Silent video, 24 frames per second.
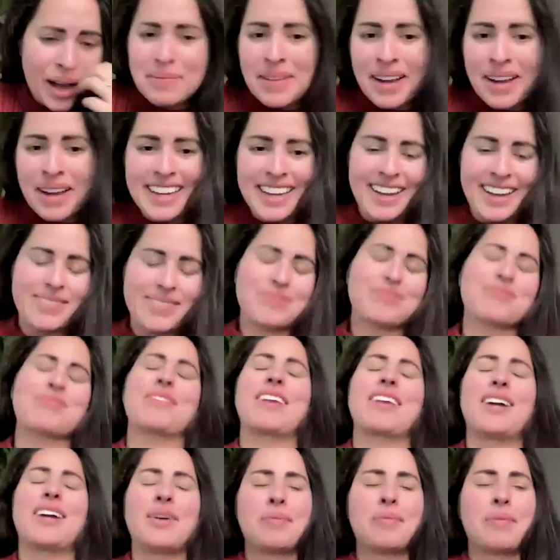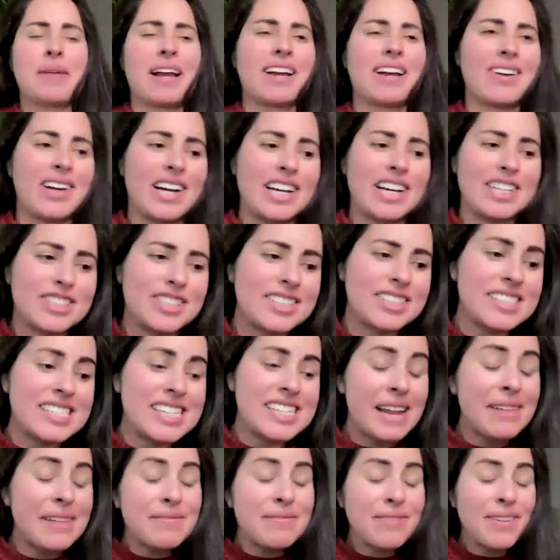I'm not. Oh my gosh.
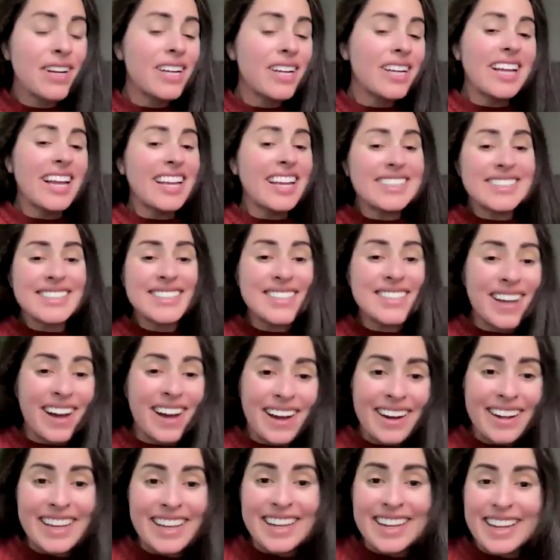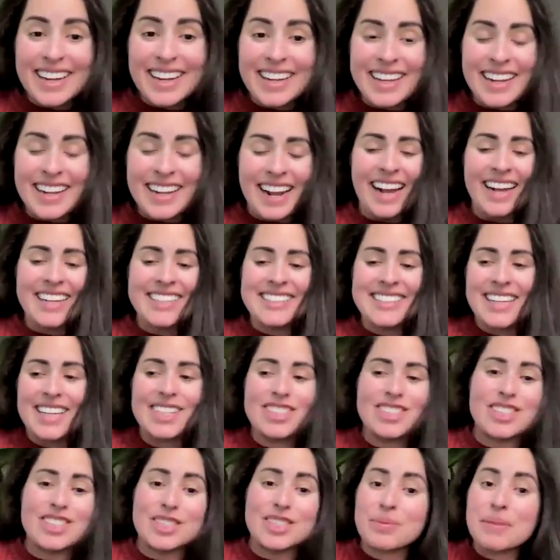Denver is not a Canadian
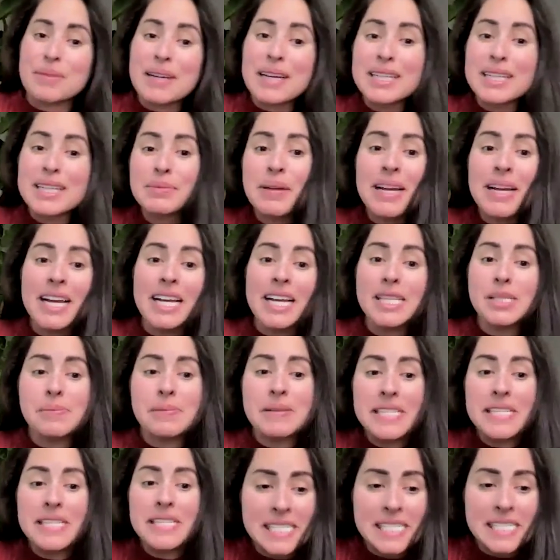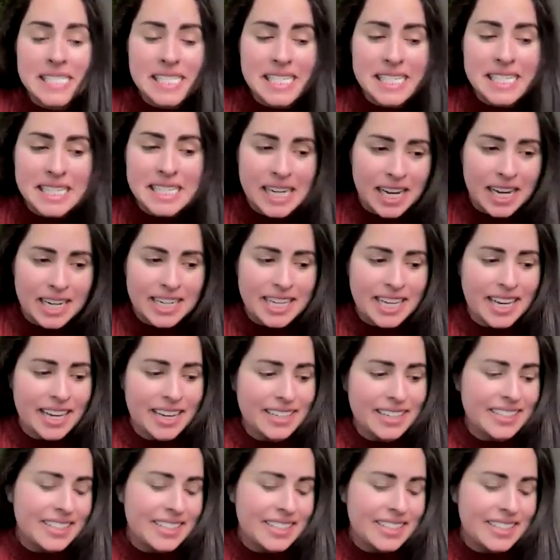accent just because my husband is
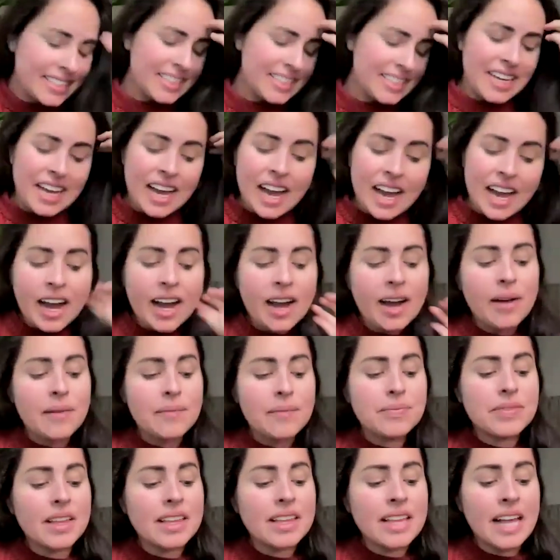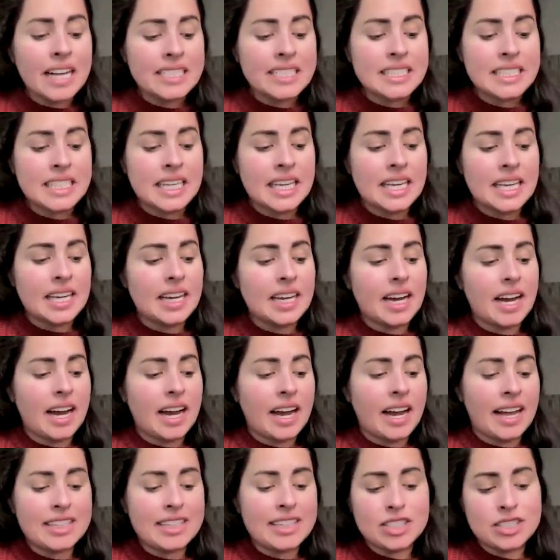Canadian. Lexi,
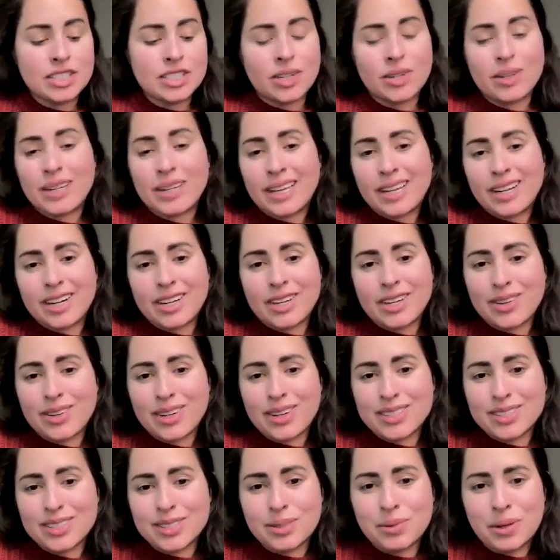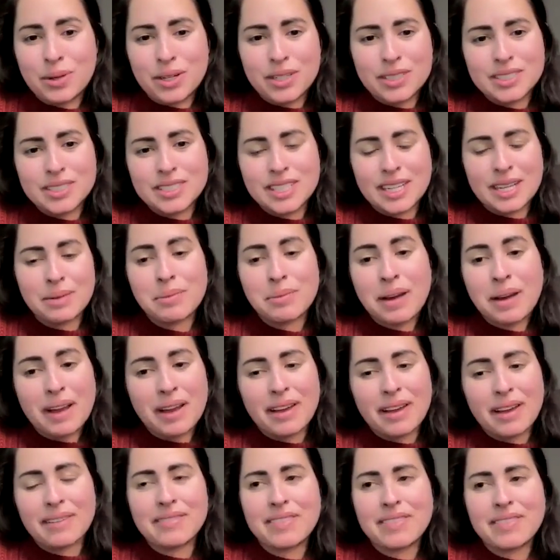I just couldn't hear you because you weren't in
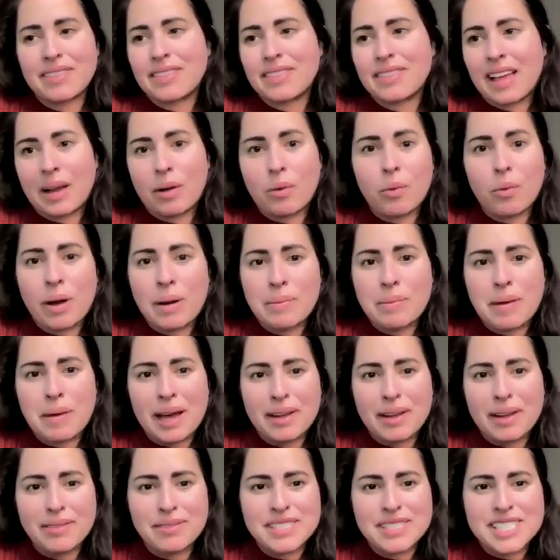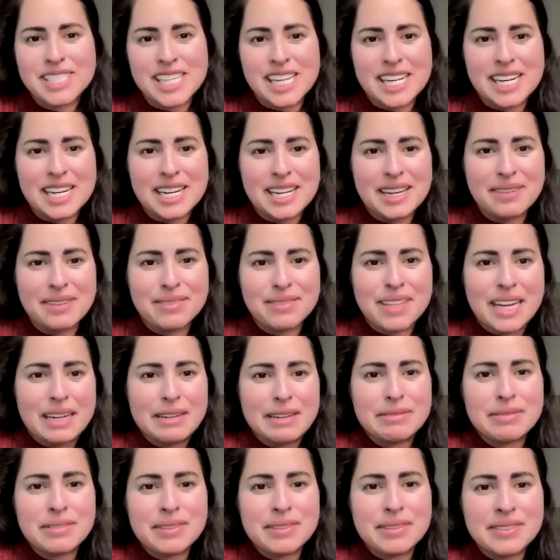my 1 mile vicinity of
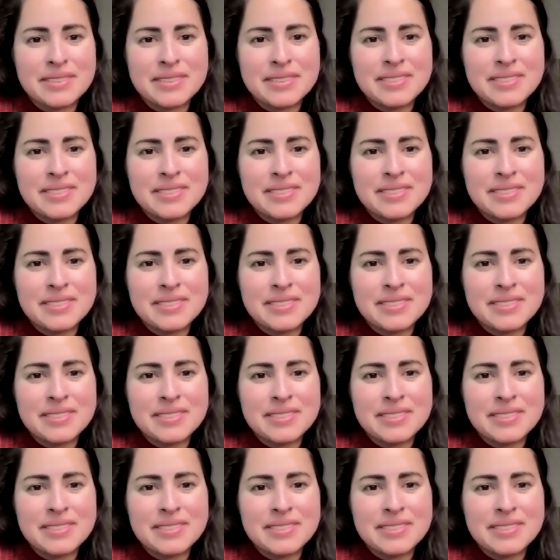life.